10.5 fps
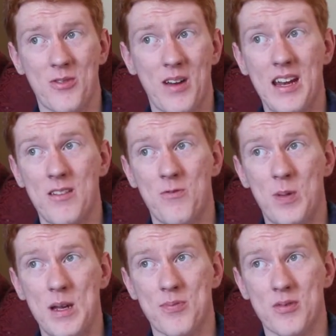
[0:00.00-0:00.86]
creative
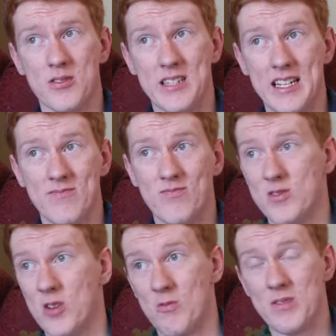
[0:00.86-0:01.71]
people that
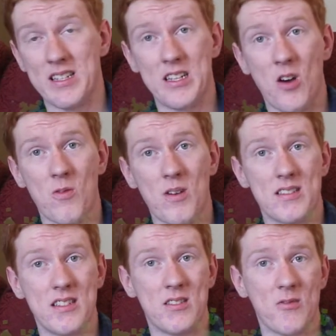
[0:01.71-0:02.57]
don't really know what
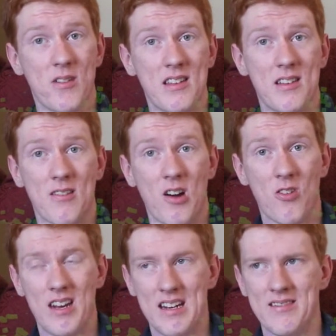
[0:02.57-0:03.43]
to do on their
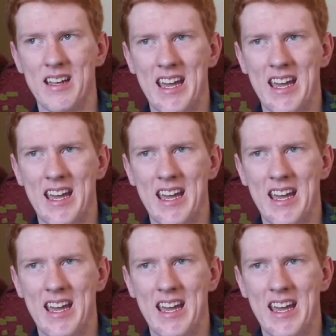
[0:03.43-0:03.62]
own, and